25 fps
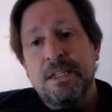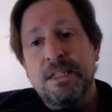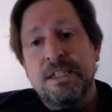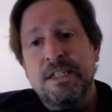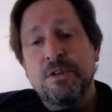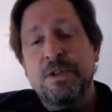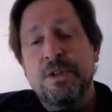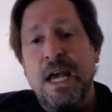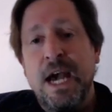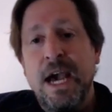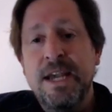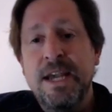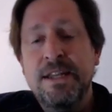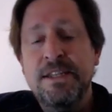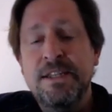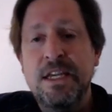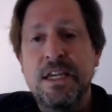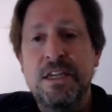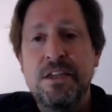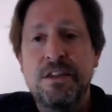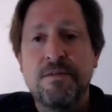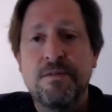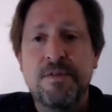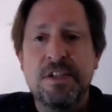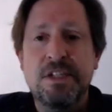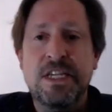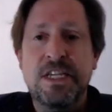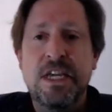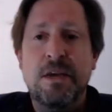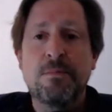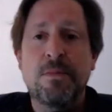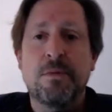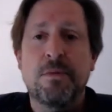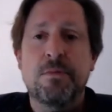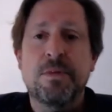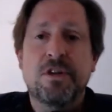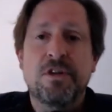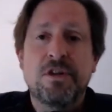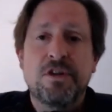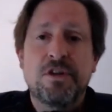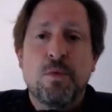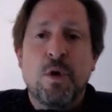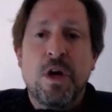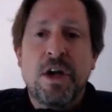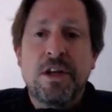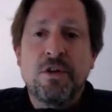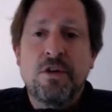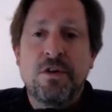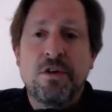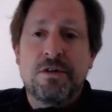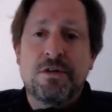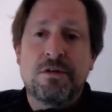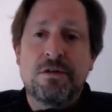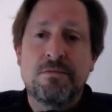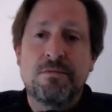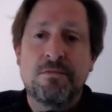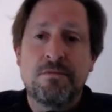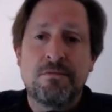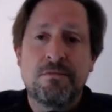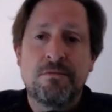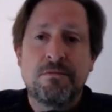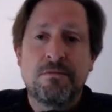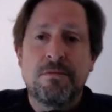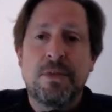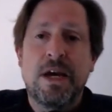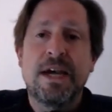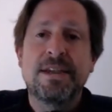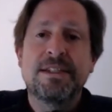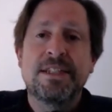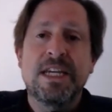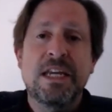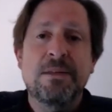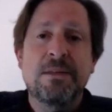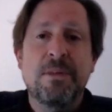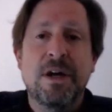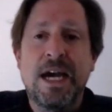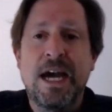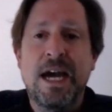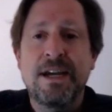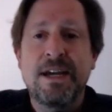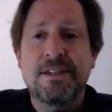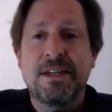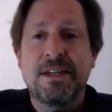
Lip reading: it until the 18th of December, because why not? 18 okay.